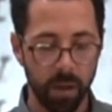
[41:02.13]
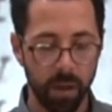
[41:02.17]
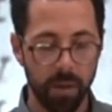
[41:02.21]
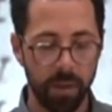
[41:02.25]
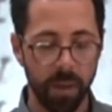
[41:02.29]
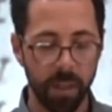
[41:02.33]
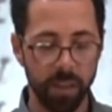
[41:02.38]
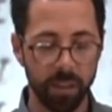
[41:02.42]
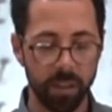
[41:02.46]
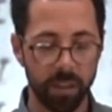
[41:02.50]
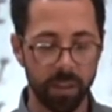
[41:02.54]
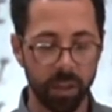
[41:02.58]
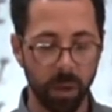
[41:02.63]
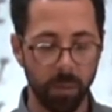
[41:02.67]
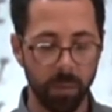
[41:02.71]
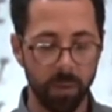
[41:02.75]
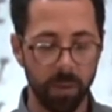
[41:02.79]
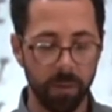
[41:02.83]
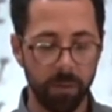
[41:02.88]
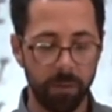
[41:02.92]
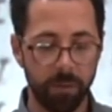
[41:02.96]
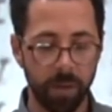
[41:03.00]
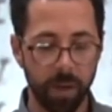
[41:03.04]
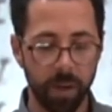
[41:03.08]
Then some of
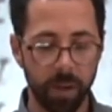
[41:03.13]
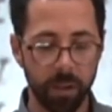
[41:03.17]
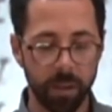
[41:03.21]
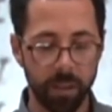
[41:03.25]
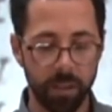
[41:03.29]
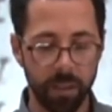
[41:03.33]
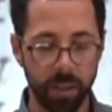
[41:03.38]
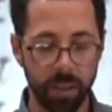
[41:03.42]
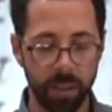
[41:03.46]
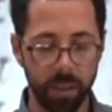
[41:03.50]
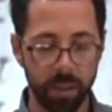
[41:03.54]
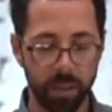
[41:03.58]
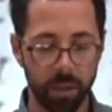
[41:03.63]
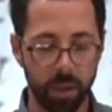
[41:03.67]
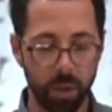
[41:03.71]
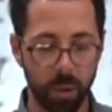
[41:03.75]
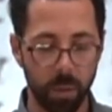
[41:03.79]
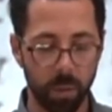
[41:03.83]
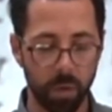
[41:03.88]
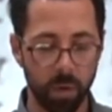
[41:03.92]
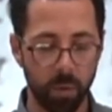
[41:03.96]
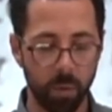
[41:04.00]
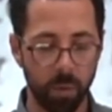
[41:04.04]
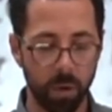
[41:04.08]
the Pharisees who
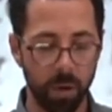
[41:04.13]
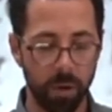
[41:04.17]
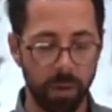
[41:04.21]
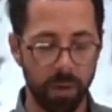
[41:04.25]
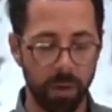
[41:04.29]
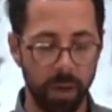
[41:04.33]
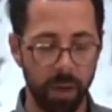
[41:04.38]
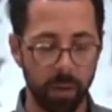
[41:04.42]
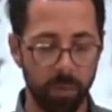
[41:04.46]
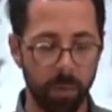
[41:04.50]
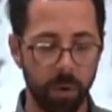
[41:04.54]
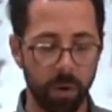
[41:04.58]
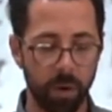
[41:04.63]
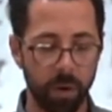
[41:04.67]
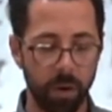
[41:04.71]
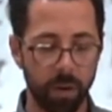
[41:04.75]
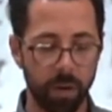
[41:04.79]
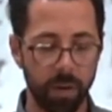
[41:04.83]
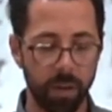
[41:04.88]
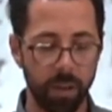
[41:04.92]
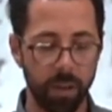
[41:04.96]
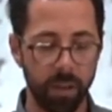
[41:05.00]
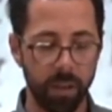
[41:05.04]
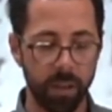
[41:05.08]
were with him
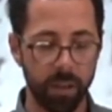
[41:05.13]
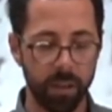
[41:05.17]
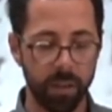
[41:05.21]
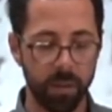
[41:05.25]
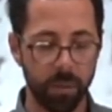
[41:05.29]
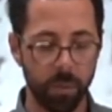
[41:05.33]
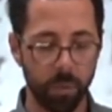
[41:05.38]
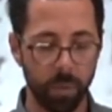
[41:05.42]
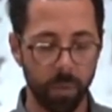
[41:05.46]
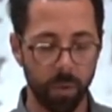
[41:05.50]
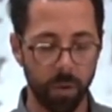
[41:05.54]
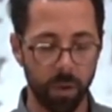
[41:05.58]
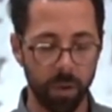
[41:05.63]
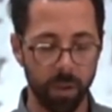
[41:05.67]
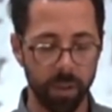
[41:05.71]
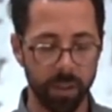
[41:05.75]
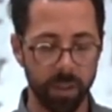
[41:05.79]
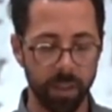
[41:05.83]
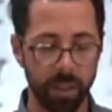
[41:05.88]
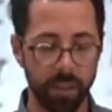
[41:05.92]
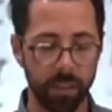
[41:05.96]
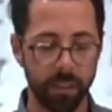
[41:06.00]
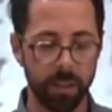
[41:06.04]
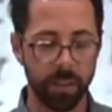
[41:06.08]
heard these
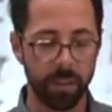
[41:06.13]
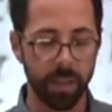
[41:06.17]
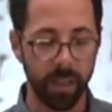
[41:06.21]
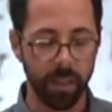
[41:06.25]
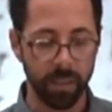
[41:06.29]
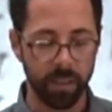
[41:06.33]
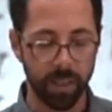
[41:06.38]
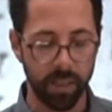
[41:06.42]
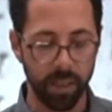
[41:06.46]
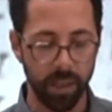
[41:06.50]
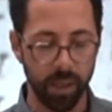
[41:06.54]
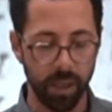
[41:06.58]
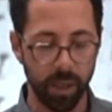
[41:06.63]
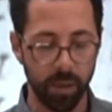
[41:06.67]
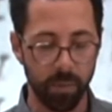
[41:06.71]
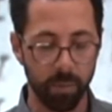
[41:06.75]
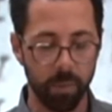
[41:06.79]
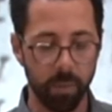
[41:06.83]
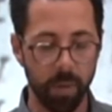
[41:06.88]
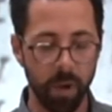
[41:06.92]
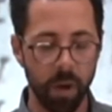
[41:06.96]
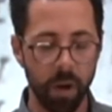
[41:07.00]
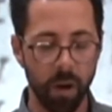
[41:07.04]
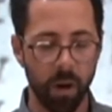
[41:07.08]
words and said to
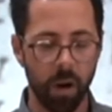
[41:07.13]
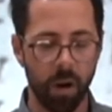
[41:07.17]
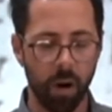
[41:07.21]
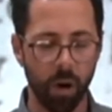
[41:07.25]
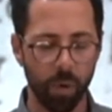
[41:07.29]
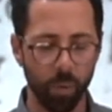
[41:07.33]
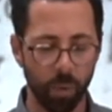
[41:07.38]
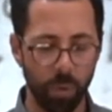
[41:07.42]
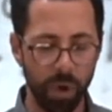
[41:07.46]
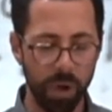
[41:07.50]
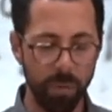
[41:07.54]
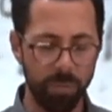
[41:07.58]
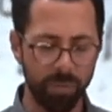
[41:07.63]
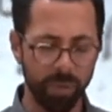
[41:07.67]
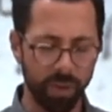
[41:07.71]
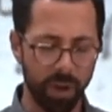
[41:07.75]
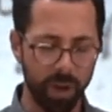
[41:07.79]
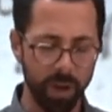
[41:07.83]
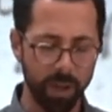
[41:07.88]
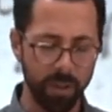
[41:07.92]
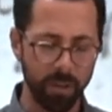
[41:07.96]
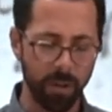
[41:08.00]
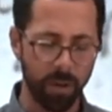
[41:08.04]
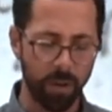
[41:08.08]
him, "Are we
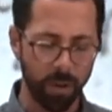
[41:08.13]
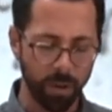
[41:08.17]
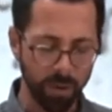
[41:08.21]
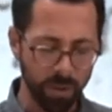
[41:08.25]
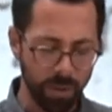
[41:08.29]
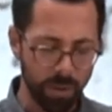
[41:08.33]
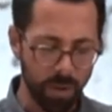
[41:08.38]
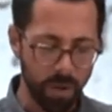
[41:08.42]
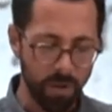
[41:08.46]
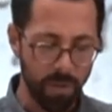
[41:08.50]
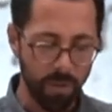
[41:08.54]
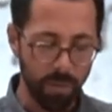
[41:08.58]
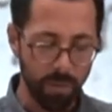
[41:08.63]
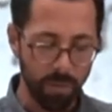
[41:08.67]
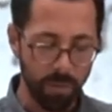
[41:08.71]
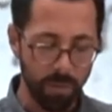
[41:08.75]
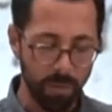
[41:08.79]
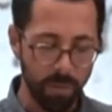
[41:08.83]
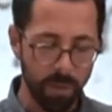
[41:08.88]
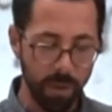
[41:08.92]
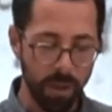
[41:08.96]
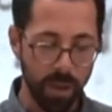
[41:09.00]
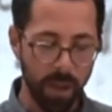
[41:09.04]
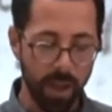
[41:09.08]
blind also?"
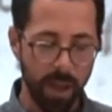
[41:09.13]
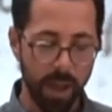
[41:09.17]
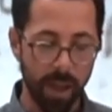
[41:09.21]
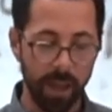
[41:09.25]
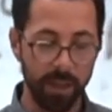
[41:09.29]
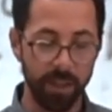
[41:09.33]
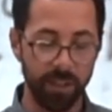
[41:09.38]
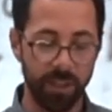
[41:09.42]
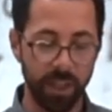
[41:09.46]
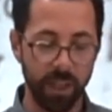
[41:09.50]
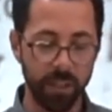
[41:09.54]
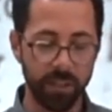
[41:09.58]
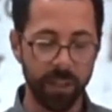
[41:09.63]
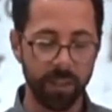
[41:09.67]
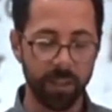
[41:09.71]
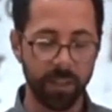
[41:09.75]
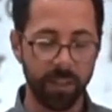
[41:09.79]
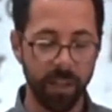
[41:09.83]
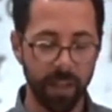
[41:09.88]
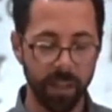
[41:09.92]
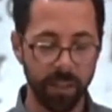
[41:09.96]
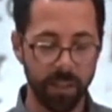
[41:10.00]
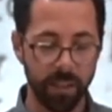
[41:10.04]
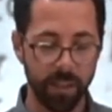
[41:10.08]
And Jesus
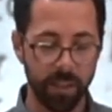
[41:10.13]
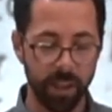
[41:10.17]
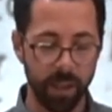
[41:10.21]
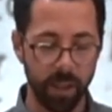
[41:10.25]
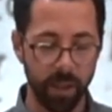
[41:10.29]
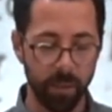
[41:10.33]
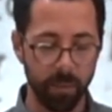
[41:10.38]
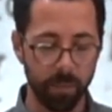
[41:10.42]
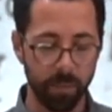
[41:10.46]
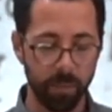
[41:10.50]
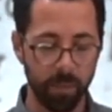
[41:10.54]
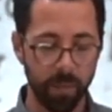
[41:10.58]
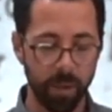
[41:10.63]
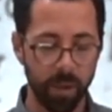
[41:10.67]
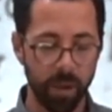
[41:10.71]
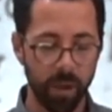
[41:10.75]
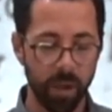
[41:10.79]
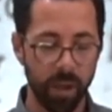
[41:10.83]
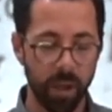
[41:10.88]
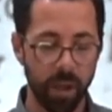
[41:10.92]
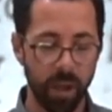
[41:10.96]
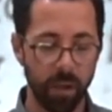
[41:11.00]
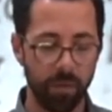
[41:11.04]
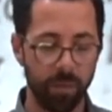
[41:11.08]
said to them,
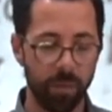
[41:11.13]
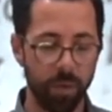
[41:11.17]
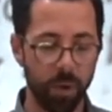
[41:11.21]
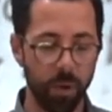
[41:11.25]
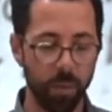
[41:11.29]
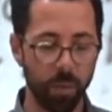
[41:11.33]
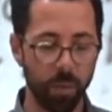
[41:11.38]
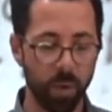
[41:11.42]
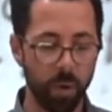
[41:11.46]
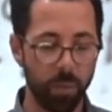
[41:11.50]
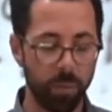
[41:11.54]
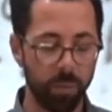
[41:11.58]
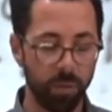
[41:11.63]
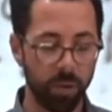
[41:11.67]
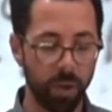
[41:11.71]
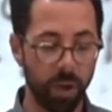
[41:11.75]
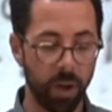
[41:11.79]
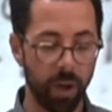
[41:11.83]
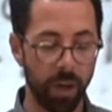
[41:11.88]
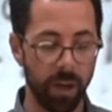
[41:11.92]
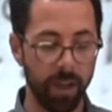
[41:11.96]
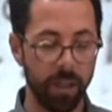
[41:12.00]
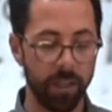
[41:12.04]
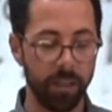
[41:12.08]
"If you were
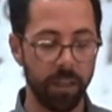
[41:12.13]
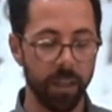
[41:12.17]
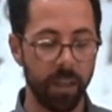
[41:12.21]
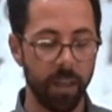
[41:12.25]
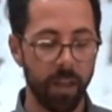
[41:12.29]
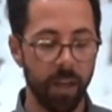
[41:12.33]
blind,